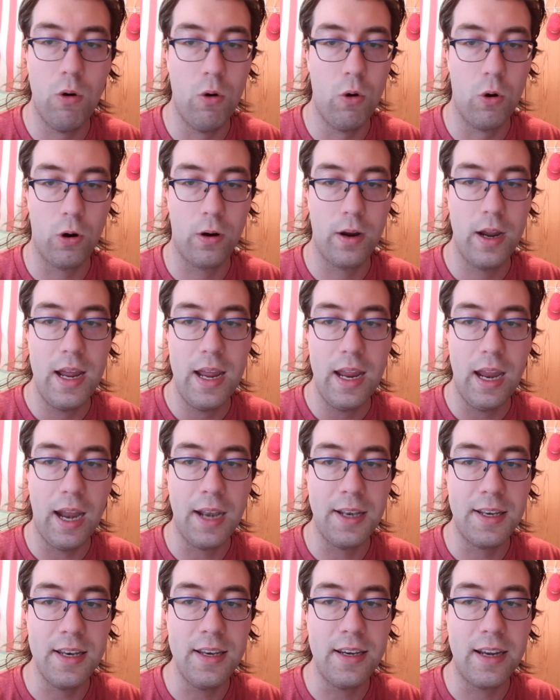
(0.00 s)
or
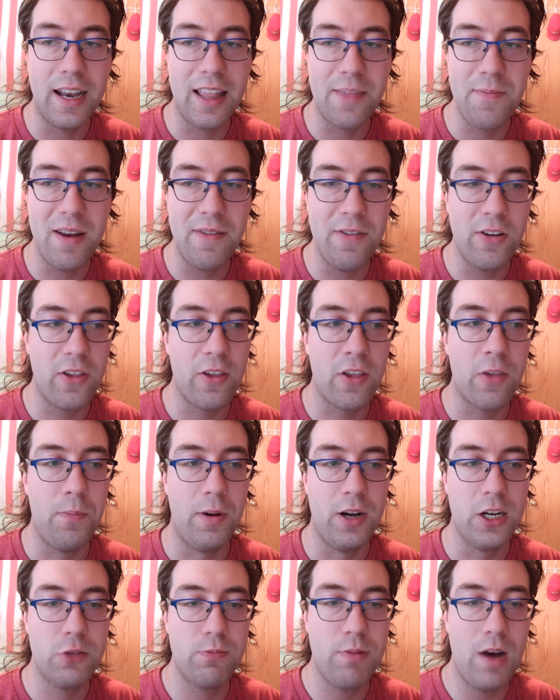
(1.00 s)
it didn't get as many views as
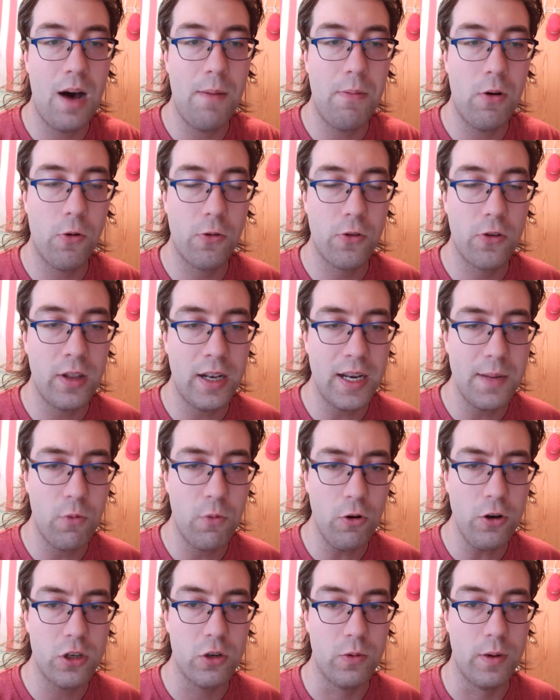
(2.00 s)
SpongeBob, or was there something
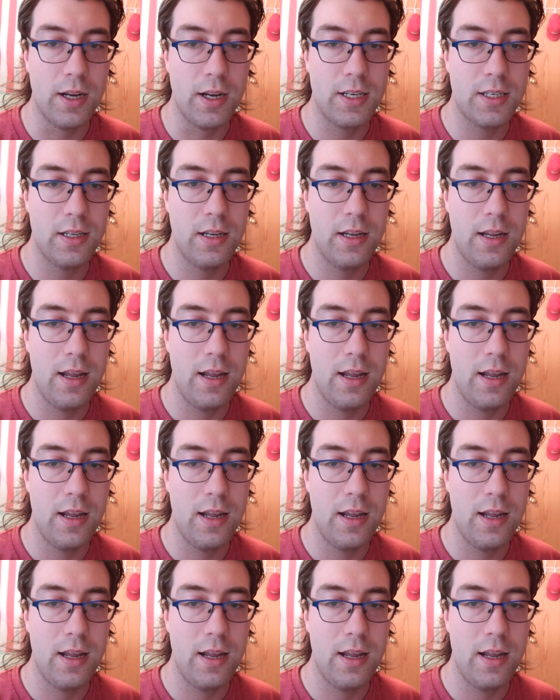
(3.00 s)
more to it?